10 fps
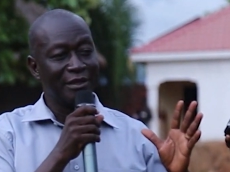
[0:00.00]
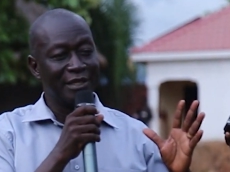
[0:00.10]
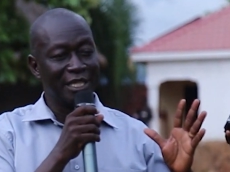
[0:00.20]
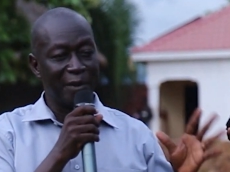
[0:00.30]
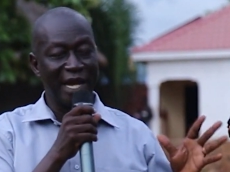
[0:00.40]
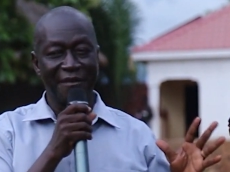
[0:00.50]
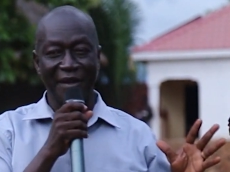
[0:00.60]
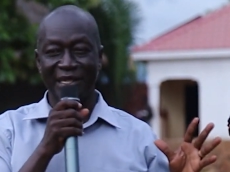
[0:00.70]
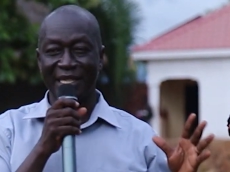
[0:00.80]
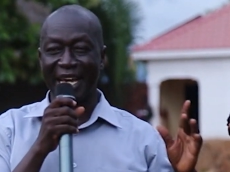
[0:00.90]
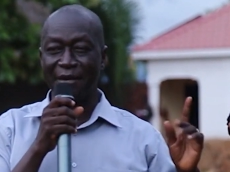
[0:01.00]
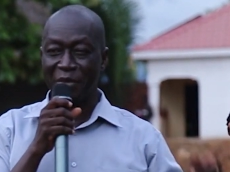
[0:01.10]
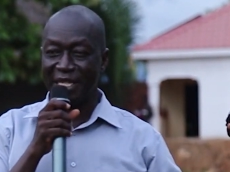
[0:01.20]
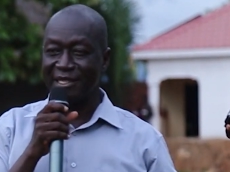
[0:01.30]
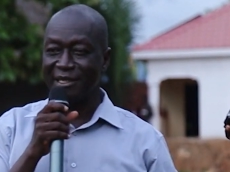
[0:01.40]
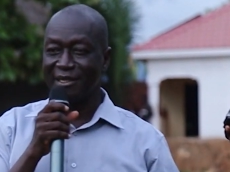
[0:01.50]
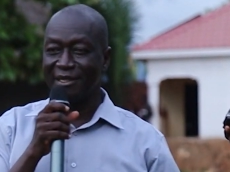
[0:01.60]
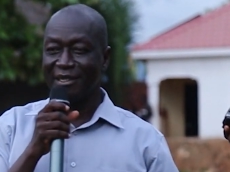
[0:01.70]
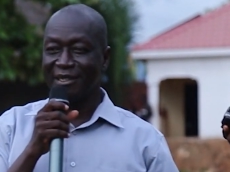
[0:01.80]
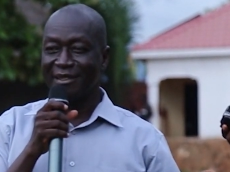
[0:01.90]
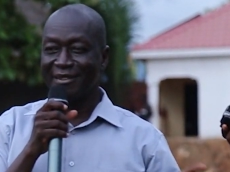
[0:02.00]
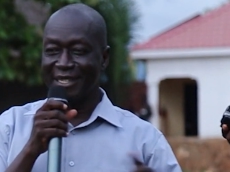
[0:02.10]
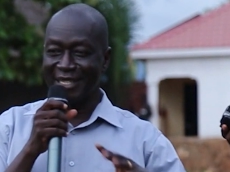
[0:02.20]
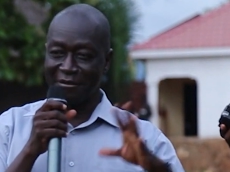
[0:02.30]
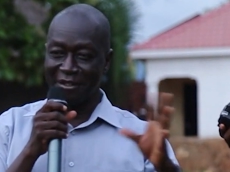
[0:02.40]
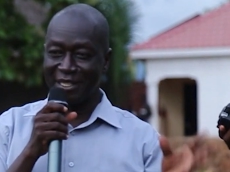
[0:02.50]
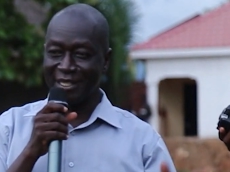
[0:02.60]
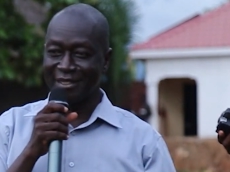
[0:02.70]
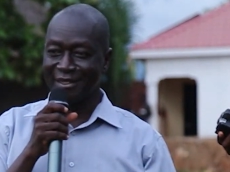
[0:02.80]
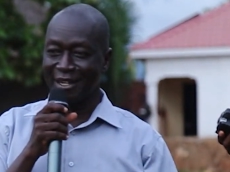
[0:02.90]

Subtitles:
despite the fact that I missed the services,